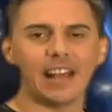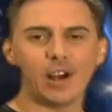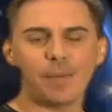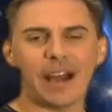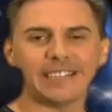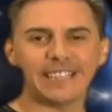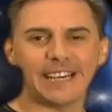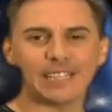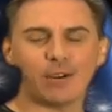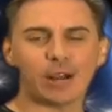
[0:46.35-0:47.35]
Hello,
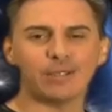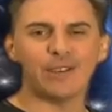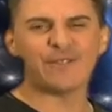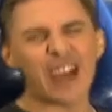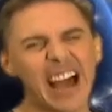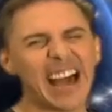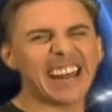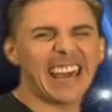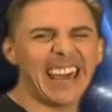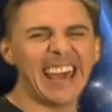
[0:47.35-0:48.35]
Pisces, and welcome to
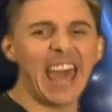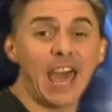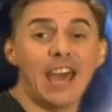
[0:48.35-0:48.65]
Friday.